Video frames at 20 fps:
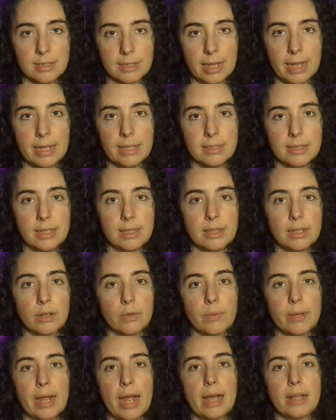states in
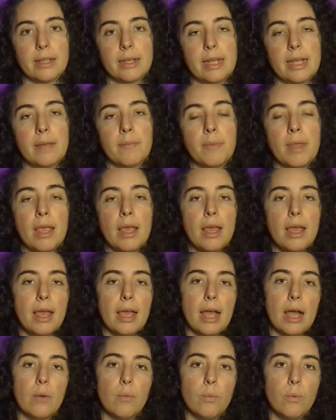their reality.
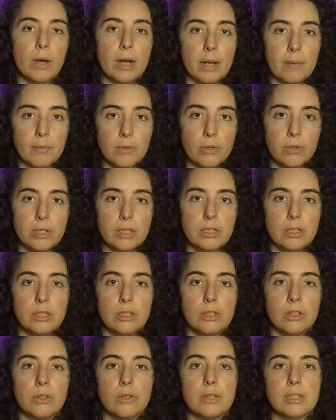And what I'm going to
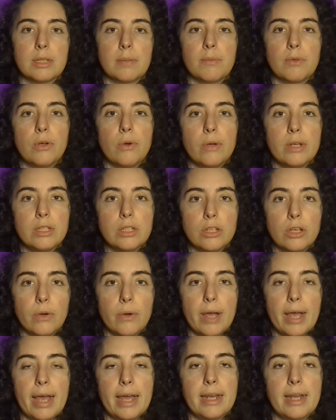do is I'm going to
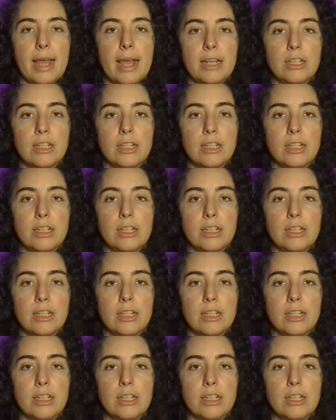go ahead